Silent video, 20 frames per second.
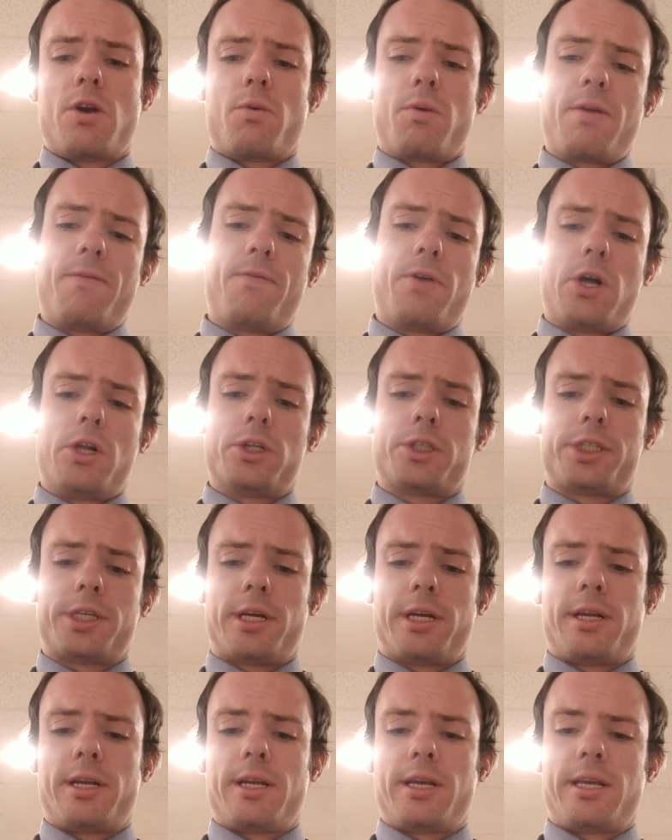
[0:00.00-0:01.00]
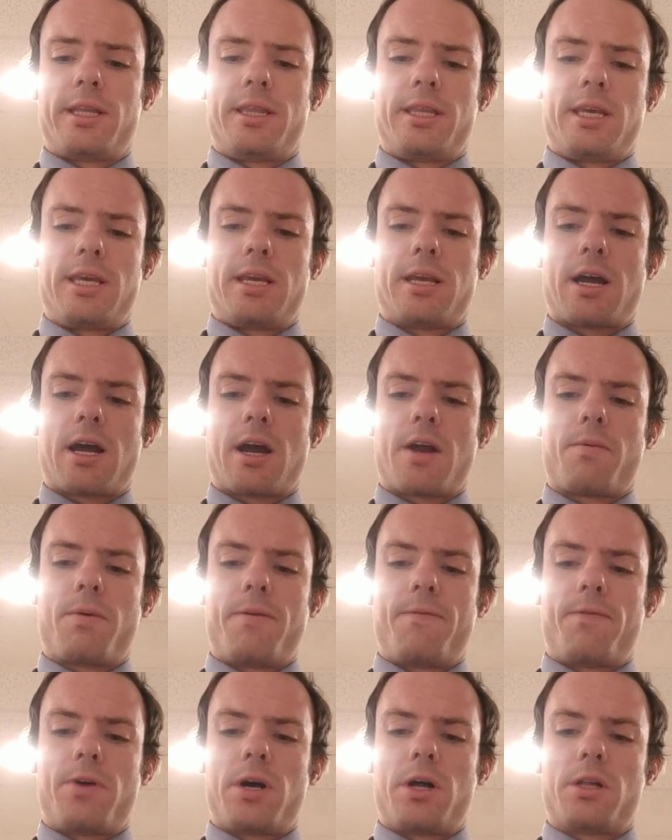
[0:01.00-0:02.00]
revulsion and the
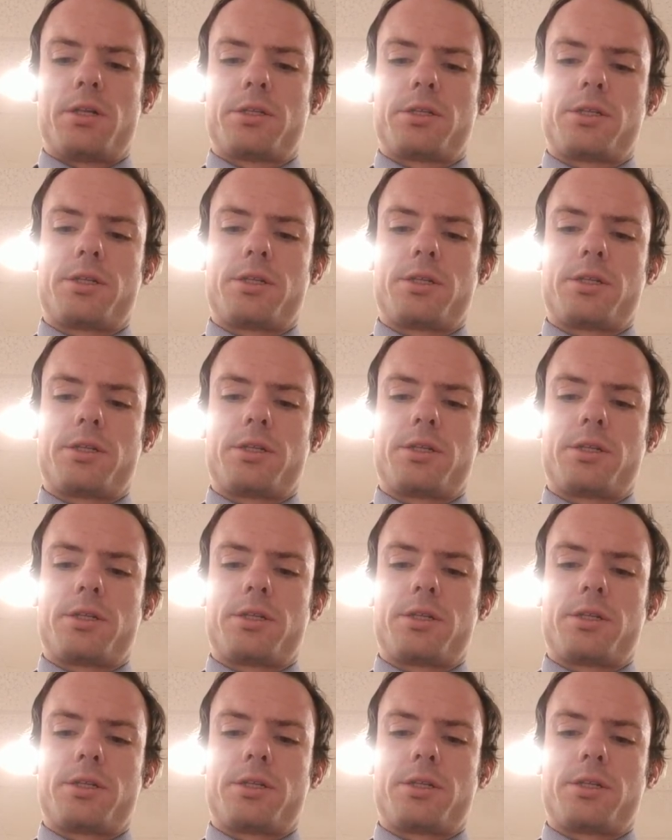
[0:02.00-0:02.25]
revolt.